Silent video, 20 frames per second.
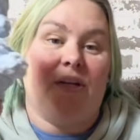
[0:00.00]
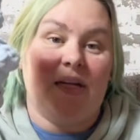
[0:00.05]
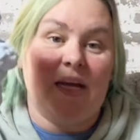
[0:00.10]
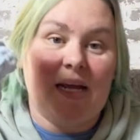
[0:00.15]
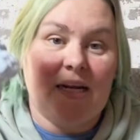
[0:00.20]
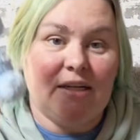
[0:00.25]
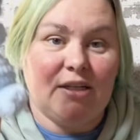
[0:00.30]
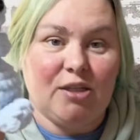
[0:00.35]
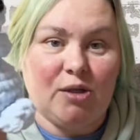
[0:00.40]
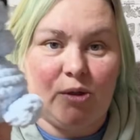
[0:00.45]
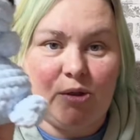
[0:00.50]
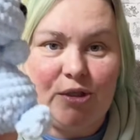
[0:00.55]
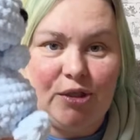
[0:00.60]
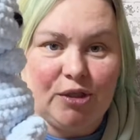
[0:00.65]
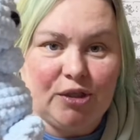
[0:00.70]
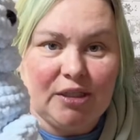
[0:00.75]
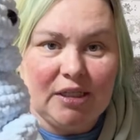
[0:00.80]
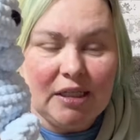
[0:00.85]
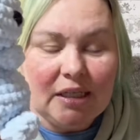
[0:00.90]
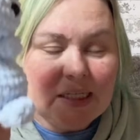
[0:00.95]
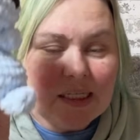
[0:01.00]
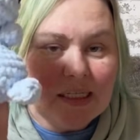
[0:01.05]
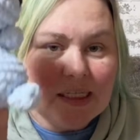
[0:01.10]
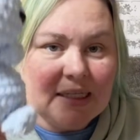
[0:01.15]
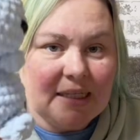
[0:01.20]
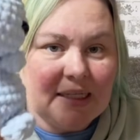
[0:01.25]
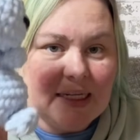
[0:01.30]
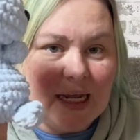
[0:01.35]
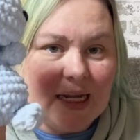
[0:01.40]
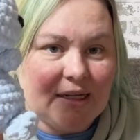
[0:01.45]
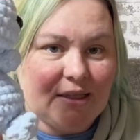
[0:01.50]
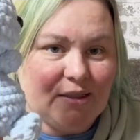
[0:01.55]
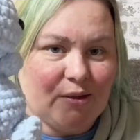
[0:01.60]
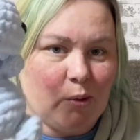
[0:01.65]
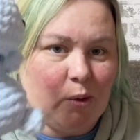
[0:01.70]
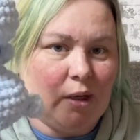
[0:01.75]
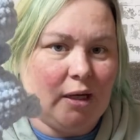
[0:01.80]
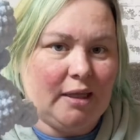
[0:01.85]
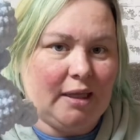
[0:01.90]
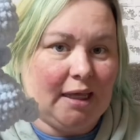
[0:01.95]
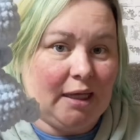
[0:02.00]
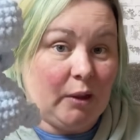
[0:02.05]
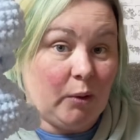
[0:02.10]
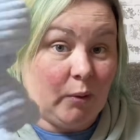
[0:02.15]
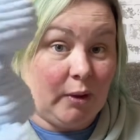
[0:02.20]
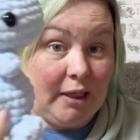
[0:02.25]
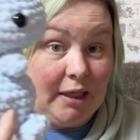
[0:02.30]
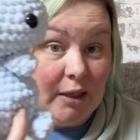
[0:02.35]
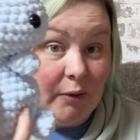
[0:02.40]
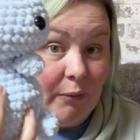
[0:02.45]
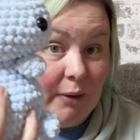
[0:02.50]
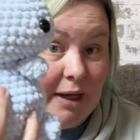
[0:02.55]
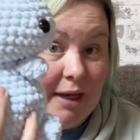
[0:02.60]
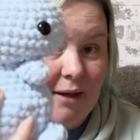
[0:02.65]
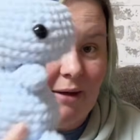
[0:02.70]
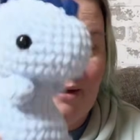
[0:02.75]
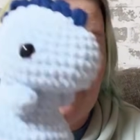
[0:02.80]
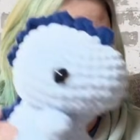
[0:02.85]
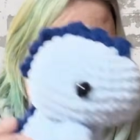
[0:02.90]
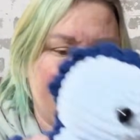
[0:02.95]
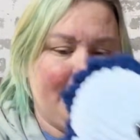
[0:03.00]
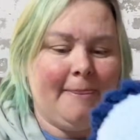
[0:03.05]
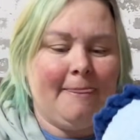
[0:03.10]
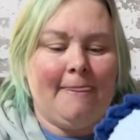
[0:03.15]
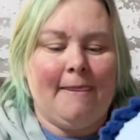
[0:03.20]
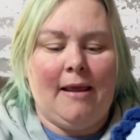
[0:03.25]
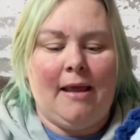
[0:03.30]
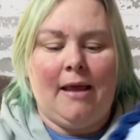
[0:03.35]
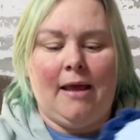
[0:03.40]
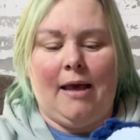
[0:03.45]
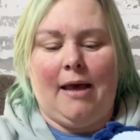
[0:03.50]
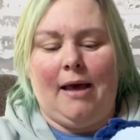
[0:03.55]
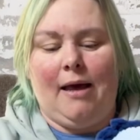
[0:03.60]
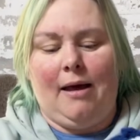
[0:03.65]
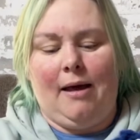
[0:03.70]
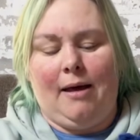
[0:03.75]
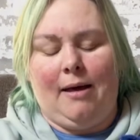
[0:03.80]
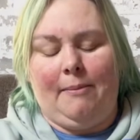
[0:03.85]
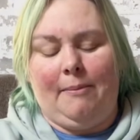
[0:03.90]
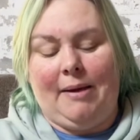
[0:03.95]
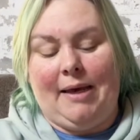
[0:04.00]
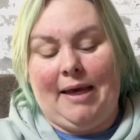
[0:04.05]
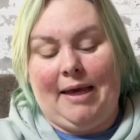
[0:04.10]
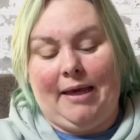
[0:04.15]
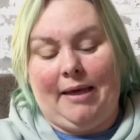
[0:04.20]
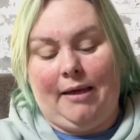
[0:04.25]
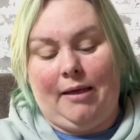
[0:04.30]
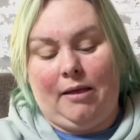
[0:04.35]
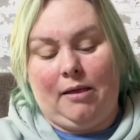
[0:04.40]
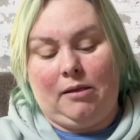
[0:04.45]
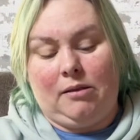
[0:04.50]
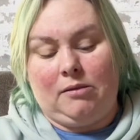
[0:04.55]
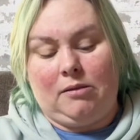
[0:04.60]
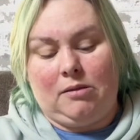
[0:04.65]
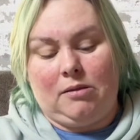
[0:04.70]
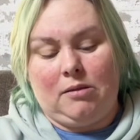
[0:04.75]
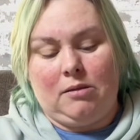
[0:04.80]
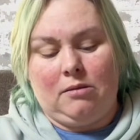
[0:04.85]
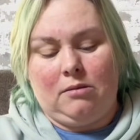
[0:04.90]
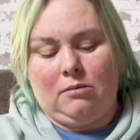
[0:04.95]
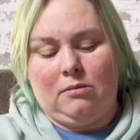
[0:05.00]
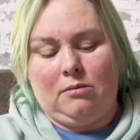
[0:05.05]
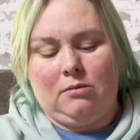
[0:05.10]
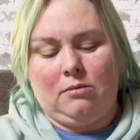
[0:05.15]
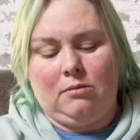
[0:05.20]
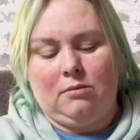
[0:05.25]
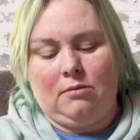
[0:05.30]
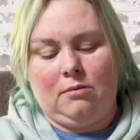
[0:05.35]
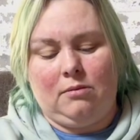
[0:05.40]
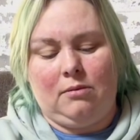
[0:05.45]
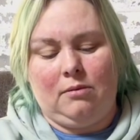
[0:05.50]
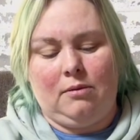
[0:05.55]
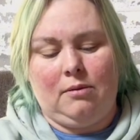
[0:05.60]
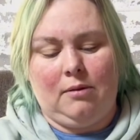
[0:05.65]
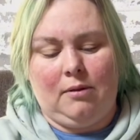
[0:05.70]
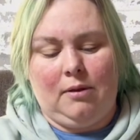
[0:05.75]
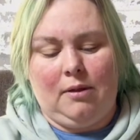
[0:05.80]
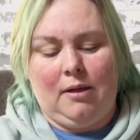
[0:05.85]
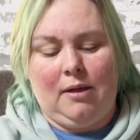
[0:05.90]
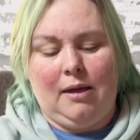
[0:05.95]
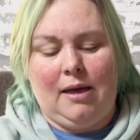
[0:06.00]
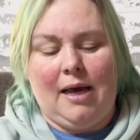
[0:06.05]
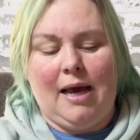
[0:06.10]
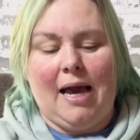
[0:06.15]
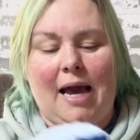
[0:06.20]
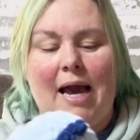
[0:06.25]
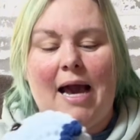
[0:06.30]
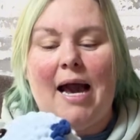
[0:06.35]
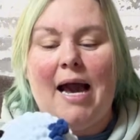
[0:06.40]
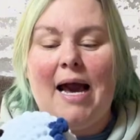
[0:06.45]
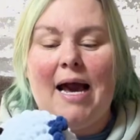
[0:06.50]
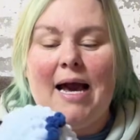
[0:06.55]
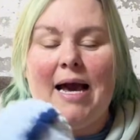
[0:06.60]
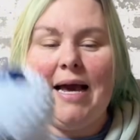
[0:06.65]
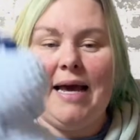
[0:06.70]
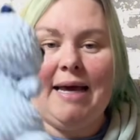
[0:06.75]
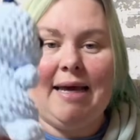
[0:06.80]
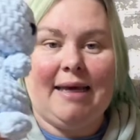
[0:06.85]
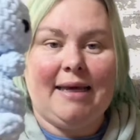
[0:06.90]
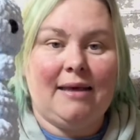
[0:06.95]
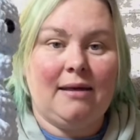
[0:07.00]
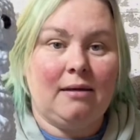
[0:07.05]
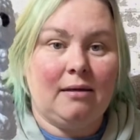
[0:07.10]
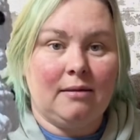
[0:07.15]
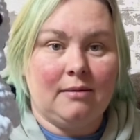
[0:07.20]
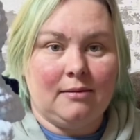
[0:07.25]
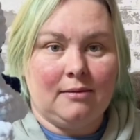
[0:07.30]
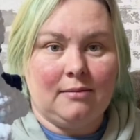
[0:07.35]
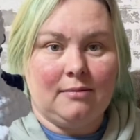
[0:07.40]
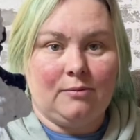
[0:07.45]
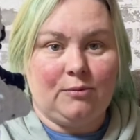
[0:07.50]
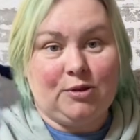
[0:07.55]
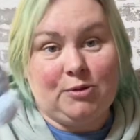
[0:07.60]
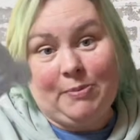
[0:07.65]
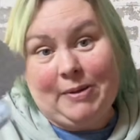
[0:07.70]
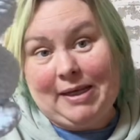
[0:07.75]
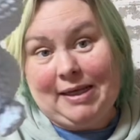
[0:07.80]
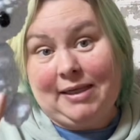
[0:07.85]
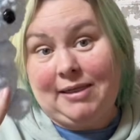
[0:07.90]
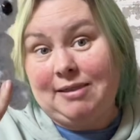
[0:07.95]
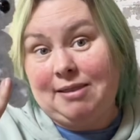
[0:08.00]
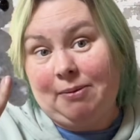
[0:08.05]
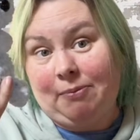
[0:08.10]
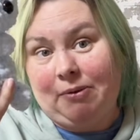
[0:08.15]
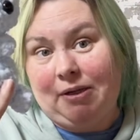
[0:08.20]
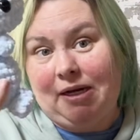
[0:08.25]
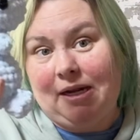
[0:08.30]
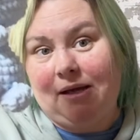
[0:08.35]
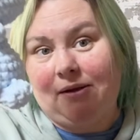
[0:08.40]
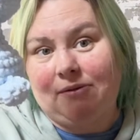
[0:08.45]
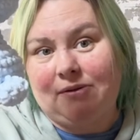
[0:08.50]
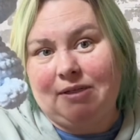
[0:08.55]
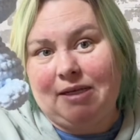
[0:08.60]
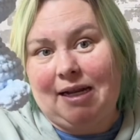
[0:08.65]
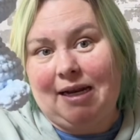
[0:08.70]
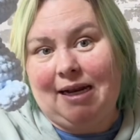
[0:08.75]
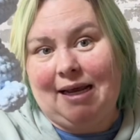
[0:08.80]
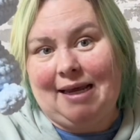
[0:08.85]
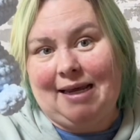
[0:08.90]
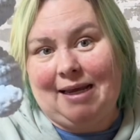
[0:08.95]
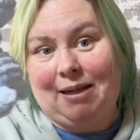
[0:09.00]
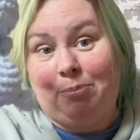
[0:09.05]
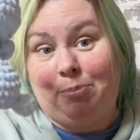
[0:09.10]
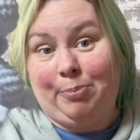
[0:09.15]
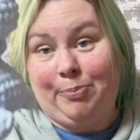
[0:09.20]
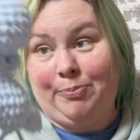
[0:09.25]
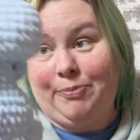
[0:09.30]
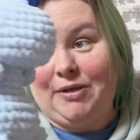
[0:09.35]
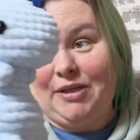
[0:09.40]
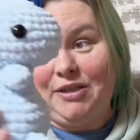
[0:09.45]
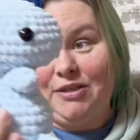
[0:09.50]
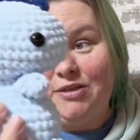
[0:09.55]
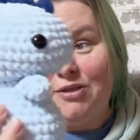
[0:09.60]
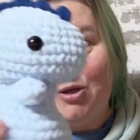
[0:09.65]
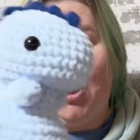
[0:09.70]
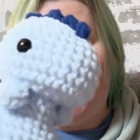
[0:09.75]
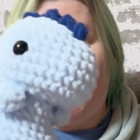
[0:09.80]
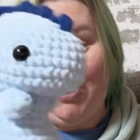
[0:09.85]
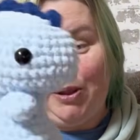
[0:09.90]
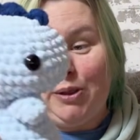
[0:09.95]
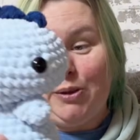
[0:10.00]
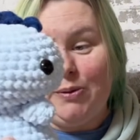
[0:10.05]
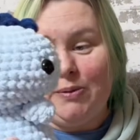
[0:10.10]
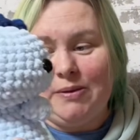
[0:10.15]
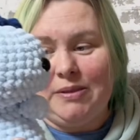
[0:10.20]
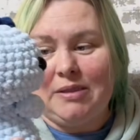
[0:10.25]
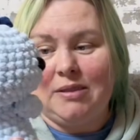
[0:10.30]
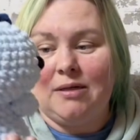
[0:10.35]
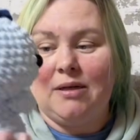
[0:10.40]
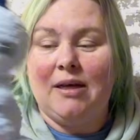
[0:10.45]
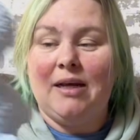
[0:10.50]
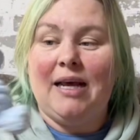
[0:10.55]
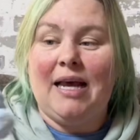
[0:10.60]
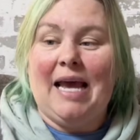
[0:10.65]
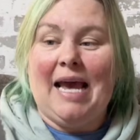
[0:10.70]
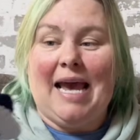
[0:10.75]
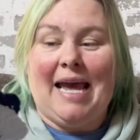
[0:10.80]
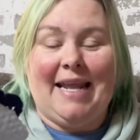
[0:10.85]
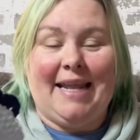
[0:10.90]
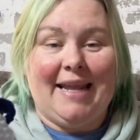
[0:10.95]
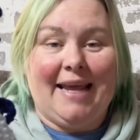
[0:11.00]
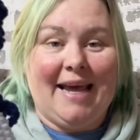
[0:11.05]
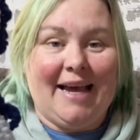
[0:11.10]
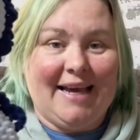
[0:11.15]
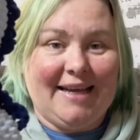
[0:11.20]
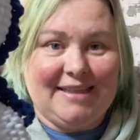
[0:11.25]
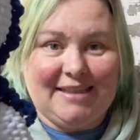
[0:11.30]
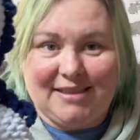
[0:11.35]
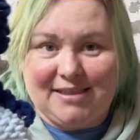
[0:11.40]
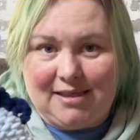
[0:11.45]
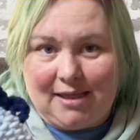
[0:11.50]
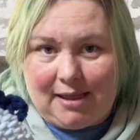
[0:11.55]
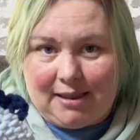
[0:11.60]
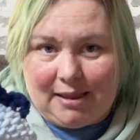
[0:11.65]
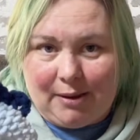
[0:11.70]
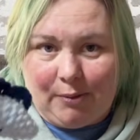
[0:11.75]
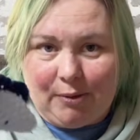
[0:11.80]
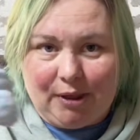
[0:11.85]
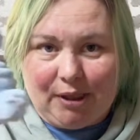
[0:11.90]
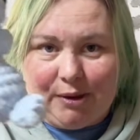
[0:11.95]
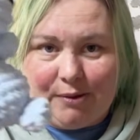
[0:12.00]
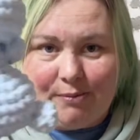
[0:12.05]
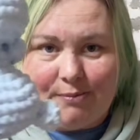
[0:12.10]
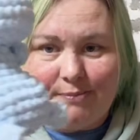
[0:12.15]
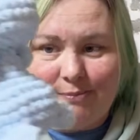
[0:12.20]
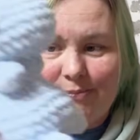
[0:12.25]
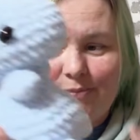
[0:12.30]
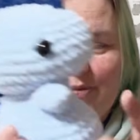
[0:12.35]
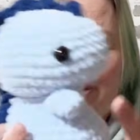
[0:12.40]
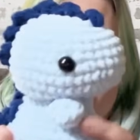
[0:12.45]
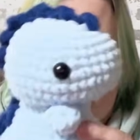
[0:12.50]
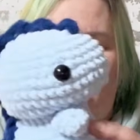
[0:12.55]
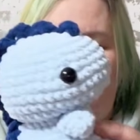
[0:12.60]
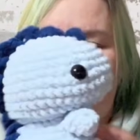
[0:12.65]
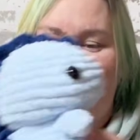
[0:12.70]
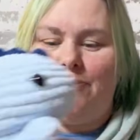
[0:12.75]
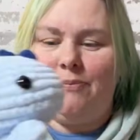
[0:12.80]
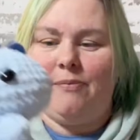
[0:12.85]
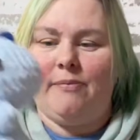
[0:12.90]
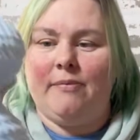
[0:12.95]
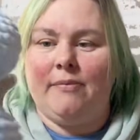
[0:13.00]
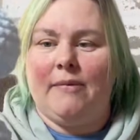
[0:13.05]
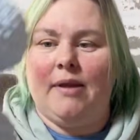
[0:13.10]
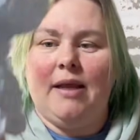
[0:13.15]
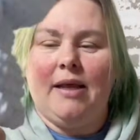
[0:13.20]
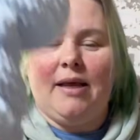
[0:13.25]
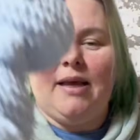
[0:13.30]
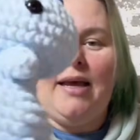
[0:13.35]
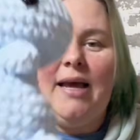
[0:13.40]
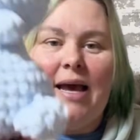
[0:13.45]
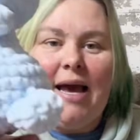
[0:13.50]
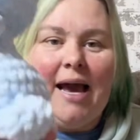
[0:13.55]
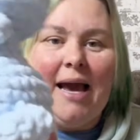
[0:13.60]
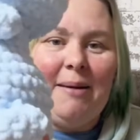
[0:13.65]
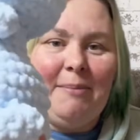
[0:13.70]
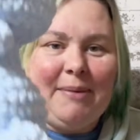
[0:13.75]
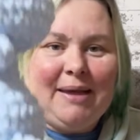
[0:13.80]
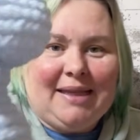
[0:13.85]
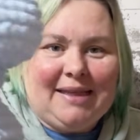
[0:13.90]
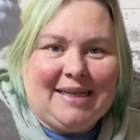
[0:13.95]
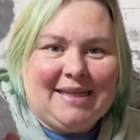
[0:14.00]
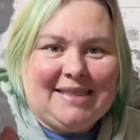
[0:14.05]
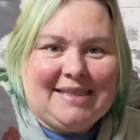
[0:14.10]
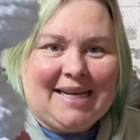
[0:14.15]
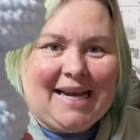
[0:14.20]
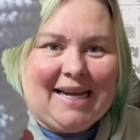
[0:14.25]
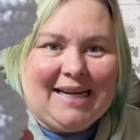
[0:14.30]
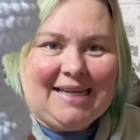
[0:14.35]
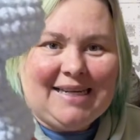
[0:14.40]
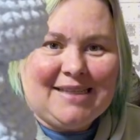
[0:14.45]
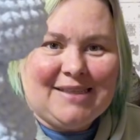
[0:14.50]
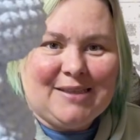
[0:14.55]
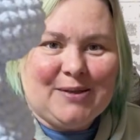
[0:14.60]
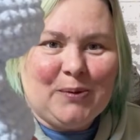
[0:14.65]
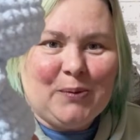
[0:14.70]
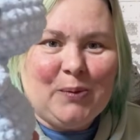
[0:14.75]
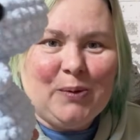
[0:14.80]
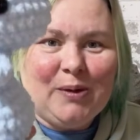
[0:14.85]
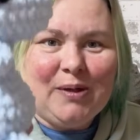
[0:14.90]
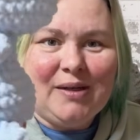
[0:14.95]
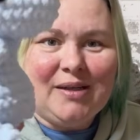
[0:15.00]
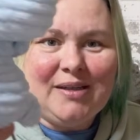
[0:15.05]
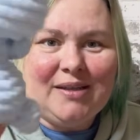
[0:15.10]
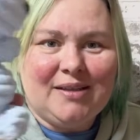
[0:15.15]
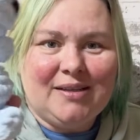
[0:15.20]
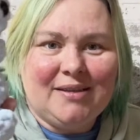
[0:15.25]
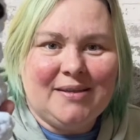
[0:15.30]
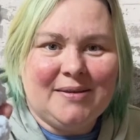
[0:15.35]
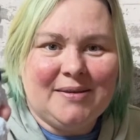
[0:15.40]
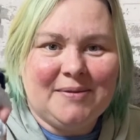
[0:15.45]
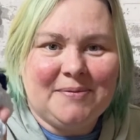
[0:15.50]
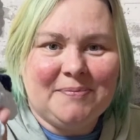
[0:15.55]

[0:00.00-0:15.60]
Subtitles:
the dinosaur. So she did the dinosaur in like green and red, and I was making something else, and I had these 2 blues, and I just thought they were cute. So I made the dinosaur.